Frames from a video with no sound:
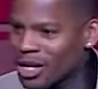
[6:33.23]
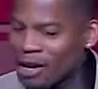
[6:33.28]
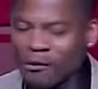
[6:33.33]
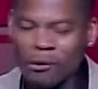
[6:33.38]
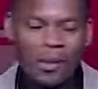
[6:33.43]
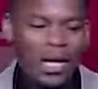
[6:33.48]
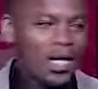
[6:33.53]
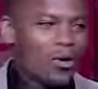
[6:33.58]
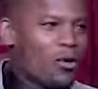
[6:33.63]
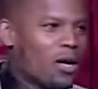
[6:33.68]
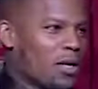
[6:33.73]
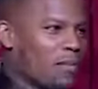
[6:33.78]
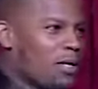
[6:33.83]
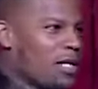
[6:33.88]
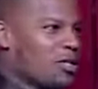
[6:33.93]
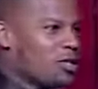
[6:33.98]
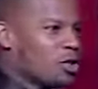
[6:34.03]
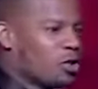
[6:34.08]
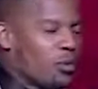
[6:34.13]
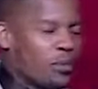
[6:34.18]
Everybody want to
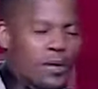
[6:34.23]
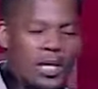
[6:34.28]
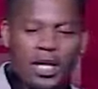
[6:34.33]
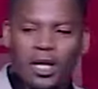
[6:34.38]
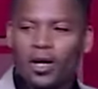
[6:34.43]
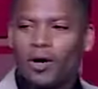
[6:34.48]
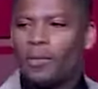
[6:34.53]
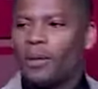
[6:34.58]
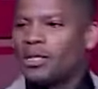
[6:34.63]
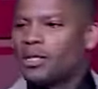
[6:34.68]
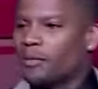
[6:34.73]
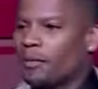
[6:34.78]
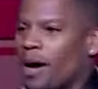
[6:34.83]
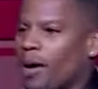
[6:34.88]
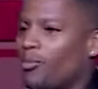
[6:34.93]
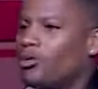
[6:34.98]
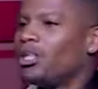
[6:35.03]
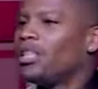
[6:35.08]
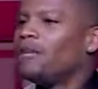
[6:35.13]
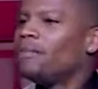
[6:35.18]
be a superhero, but your
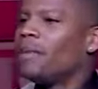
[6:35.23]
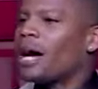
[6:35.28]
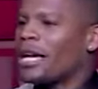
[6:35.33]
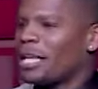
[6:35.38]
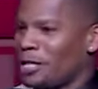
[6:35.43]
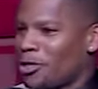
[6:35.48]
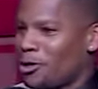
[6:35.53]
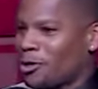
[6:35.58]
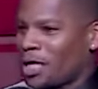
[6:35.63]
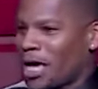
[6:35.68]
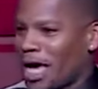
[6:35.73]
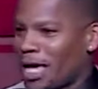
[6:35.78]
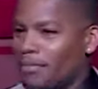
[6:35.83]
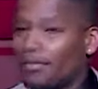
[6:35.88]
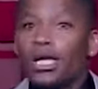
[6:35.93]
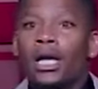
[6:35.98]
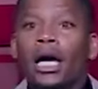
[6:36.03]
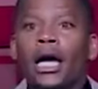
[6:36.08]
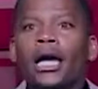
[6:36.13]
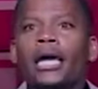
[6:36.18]
mom wouldn't even buy you no
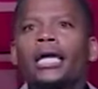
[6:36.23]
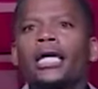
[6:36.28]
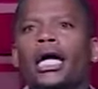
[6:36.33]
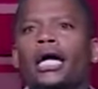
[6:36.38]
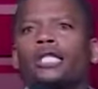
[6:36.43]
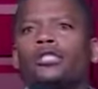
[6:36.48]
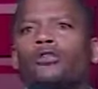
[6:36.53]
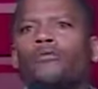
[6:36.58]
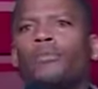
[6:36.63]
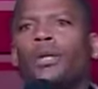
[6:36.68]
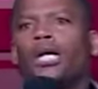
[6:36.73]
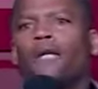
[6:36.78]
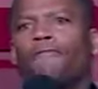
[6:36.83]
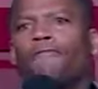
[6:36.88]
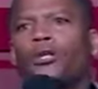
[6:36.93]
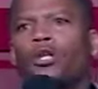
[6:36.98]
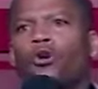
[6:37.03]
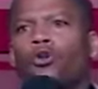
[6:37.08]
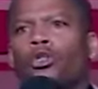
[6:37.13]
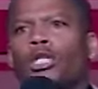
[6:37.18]
cape. I ain't got no money
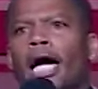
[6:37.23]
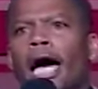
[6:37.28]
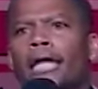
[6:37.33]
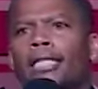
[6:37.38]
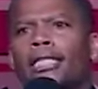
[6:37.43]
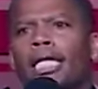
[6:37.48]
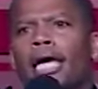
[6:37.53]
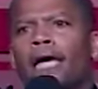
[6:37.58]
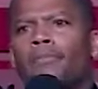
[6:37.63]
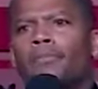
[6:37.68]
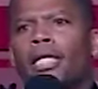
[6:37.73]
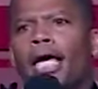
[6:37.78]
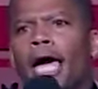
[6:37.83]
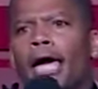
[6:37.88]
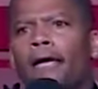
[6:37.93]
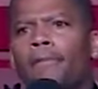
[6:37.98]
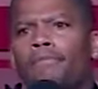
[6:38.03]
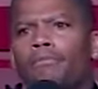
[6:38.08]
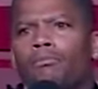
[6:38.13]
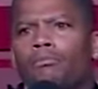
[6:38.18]
for no goddamn
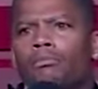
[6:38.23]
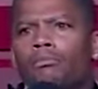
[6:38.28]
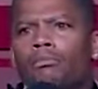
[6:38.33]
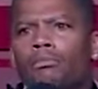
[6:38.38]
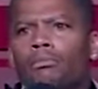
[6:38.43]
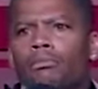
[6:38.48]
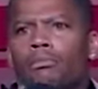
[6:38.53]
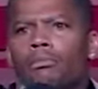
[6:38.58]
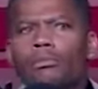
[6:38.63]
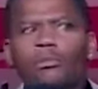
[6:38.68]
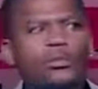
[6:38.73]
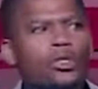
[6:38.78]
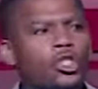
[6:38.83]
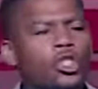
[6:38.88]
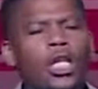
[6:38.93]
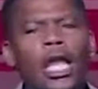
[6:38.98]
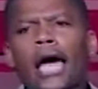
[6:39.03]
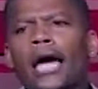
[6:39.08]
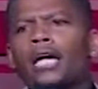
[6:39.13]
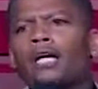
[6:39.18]
cape.
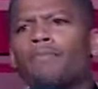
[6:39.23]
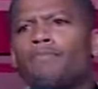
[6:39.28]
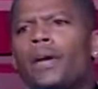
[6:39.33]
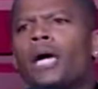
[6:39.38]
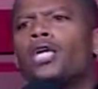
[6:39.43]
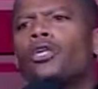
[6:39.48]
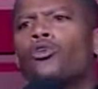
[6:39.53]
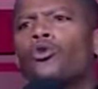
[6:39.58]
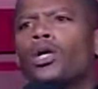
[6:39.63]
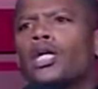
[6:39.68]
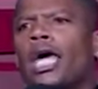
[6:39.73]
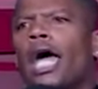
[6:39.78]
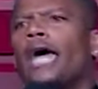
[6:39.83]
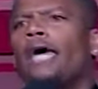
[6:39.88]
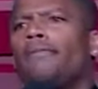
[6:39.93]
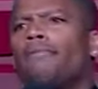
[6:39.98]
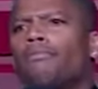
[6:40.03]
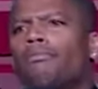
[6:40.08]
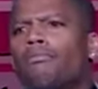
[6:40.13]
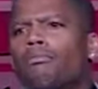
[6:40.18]
Shit, I can make you a
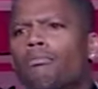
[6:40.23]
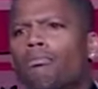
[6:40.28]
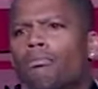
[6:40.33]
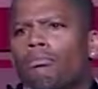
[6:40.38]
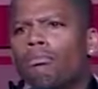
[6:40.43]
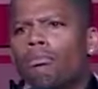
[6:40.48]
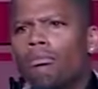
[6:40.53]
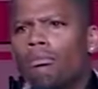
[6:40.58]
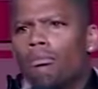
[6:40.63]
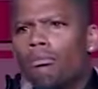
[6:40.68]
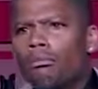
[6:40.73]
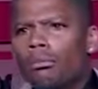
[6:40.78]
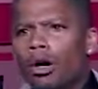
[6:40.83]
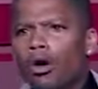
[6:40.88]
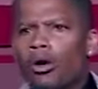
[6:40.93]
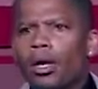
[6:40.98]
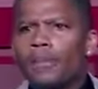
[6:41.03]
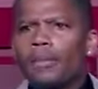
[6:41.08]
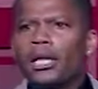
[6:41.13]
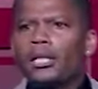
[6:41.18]
cape.
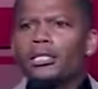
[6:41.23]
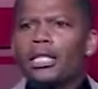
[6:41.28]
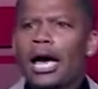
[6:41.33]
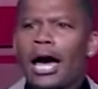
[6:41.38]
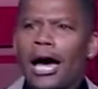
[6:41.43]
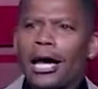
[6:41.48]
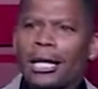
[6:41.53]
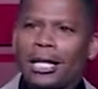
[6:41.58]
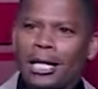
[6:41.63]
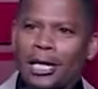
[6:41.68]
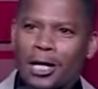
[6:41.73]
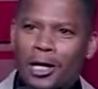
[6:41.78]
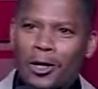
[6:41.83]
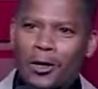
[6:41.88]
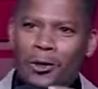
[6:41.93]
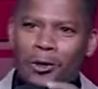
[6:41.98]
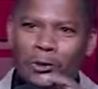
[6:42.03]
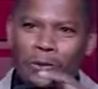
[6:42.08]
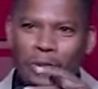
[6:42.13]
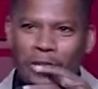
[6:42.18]
Go get me a towel and a
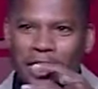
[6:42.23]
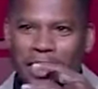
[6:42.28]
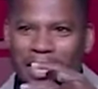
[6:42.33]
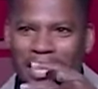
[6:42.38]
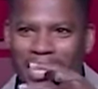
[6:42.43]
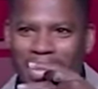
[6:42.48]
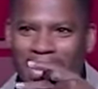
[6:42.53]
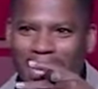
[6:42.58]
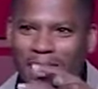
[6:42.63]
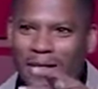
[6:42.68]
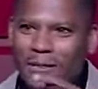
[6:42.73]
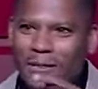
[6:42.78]
clothes bin.